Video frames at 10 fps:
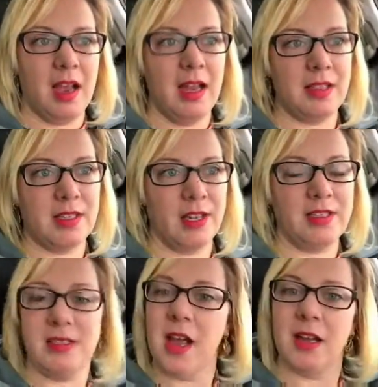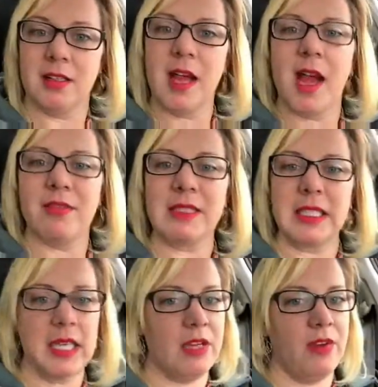it's gonna suck to have to
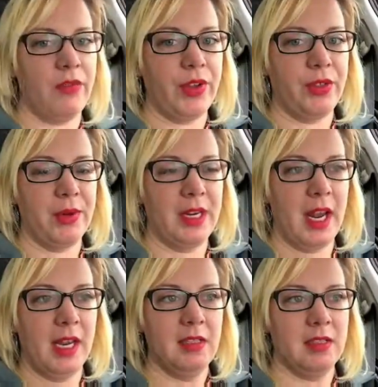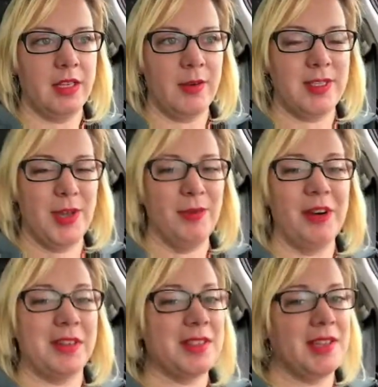leave every 3 days to go
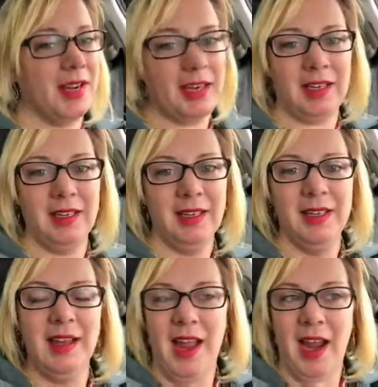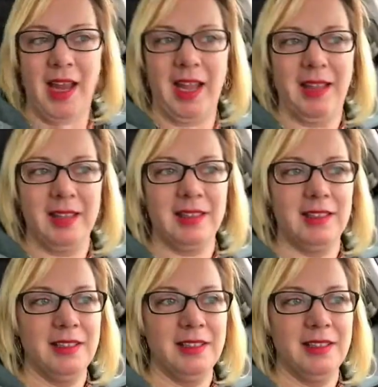somewhere sunny and